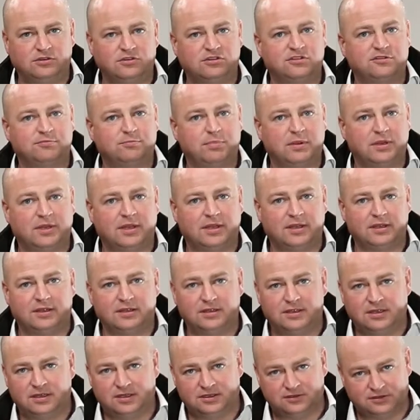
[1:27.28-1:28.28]
You spin it,
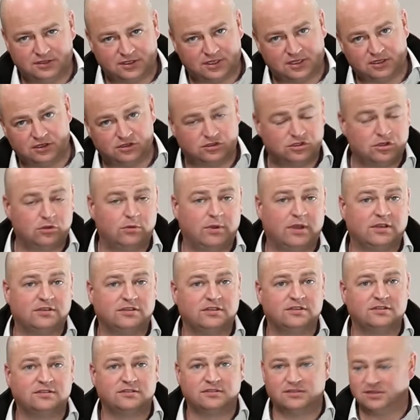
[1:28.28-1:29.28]
so you get the two
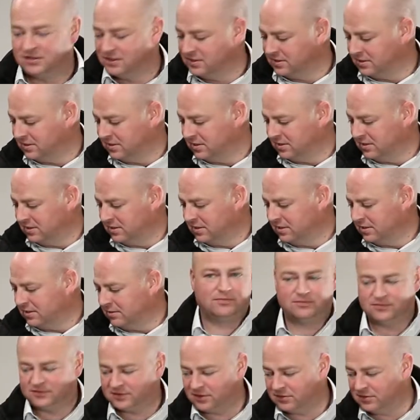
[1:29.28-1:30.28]
edges.
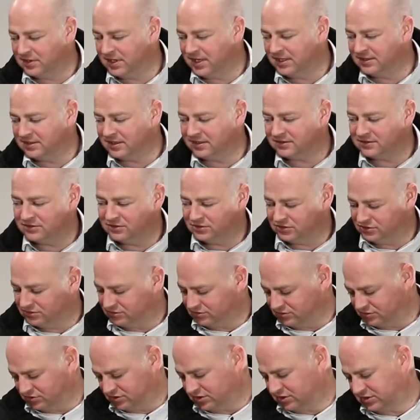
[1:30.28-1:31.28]
So it doesn't
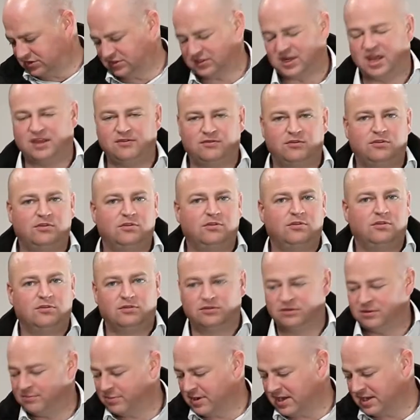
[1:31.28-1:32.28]
just save you
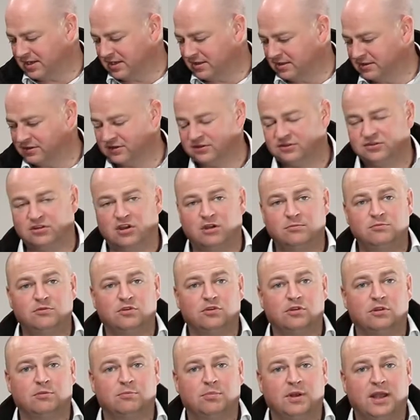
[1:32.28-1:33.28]
the bucket the time you've
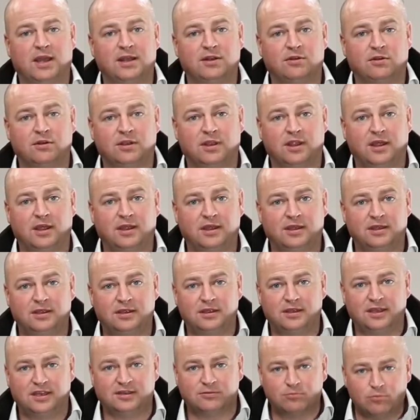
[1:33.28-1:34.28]
got the blade on there.
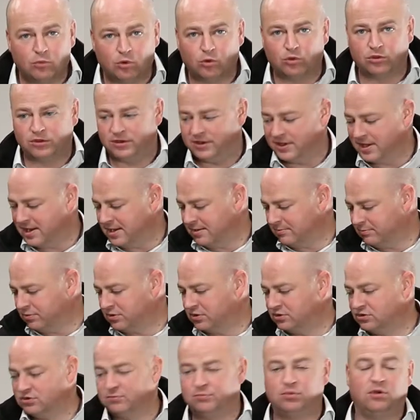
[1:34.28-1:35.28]
It's more than that
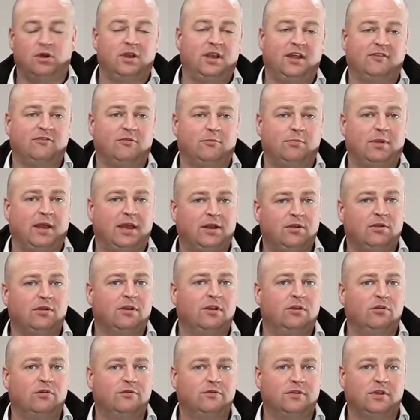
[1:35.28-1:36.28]
because you put another blade on
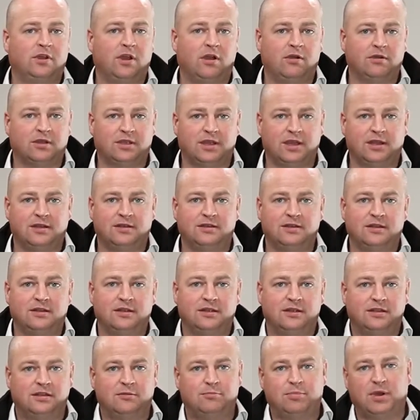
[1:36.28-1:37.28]
and off you go again.
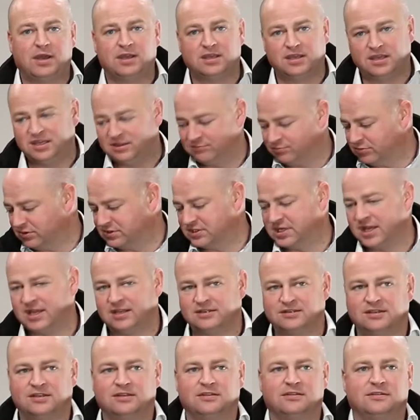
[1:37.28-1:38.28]
The bucket is
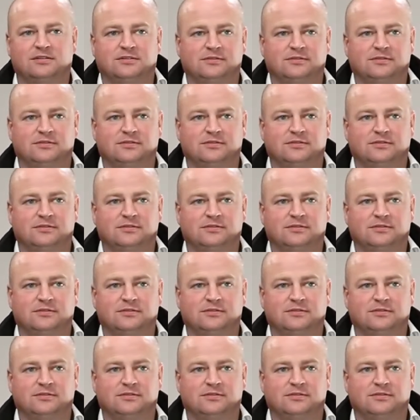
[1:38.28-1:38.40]
protected.